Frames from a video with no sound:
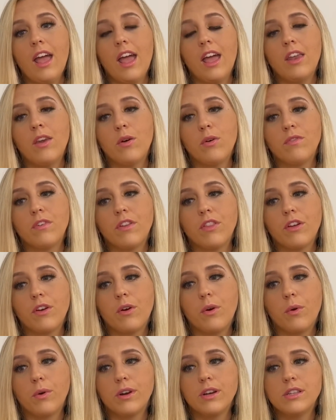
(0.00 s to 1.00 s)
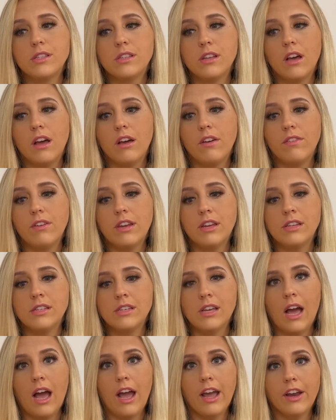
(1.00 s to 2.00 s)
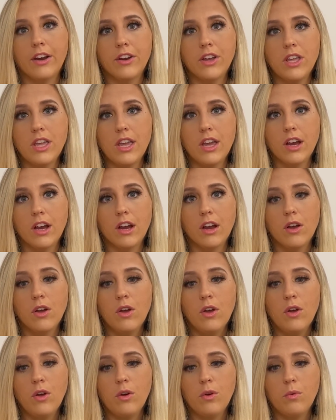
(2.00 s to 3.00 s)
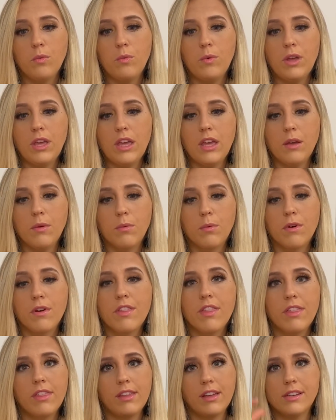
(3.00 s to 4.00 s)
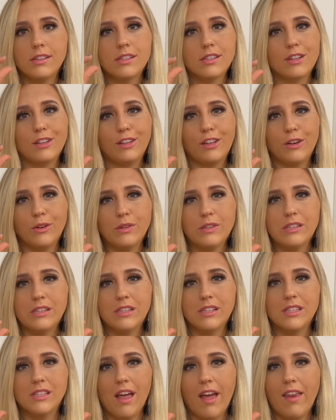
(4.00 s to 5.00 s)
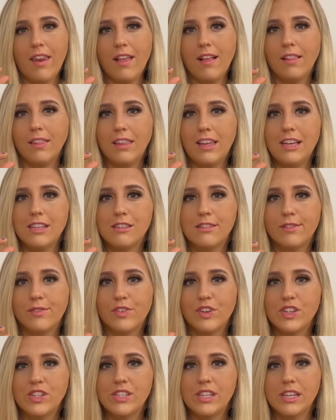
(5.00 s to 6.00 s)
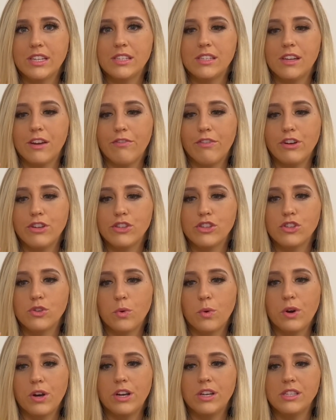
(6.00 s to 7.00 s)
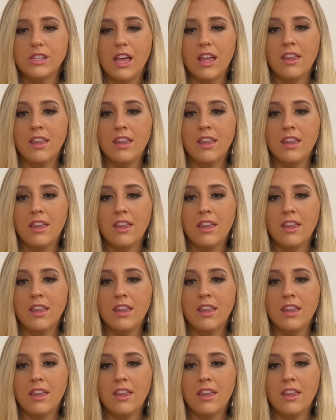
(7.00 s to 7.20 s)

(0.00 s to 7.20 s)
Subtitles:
And over the course of an entire year, we were this close to signing a lease for 6 different stores.